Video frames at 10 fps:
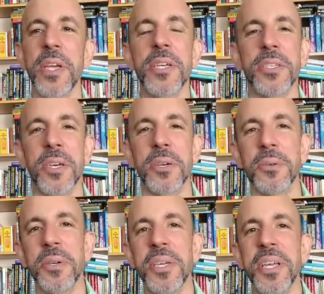
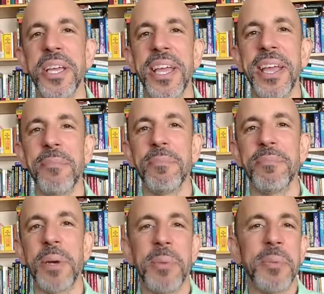So,
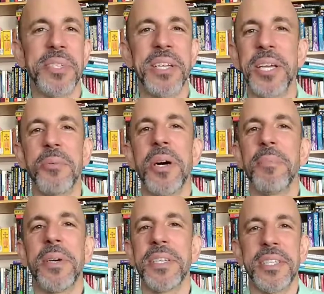but people say like, well,
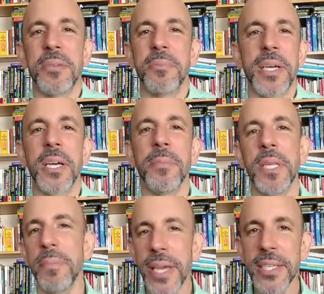but my company
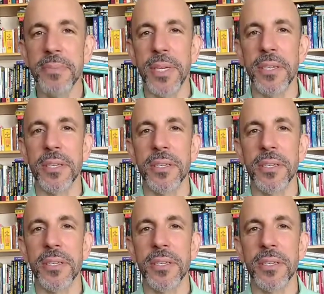pays me.